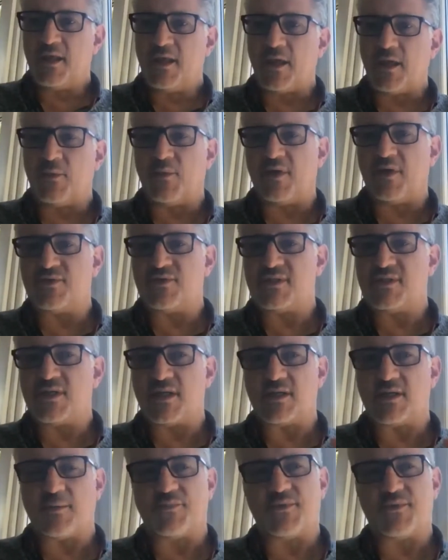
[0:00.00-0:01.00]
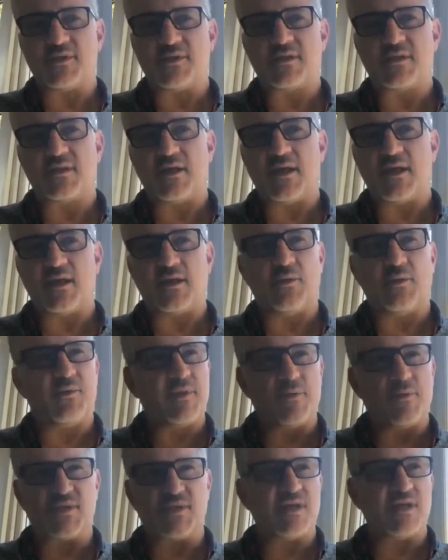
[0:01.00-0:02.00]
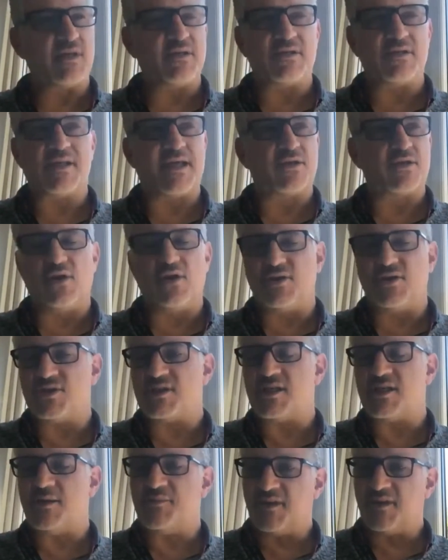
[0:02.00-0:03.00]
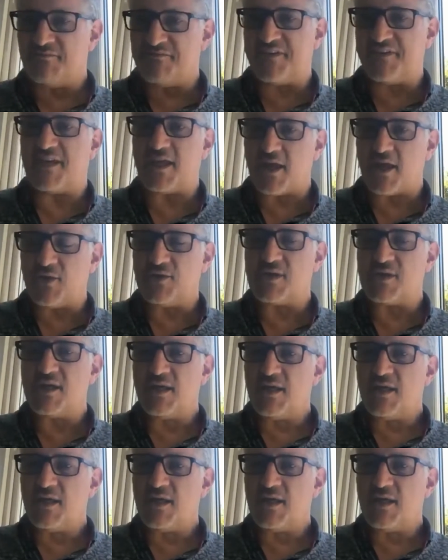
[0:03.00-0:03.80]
And we've set up this thing, there was a technology team that videoed